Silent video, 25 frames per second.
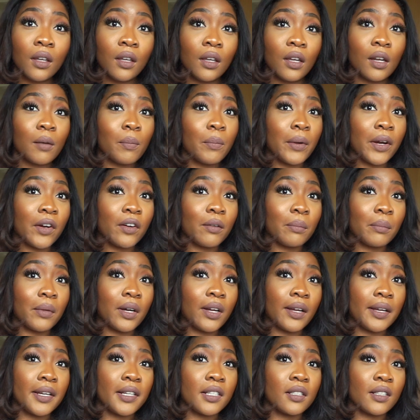And bear in
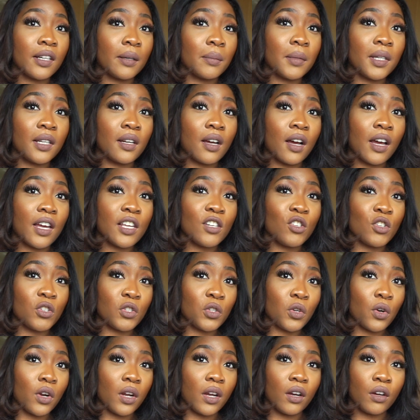mind, I mean, I just
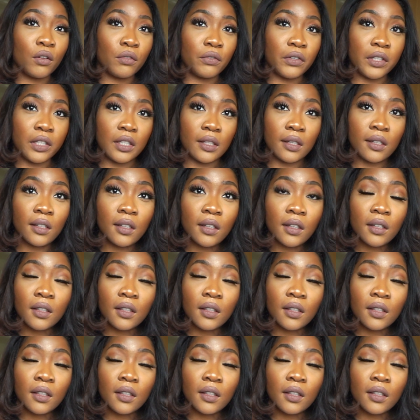got out of a,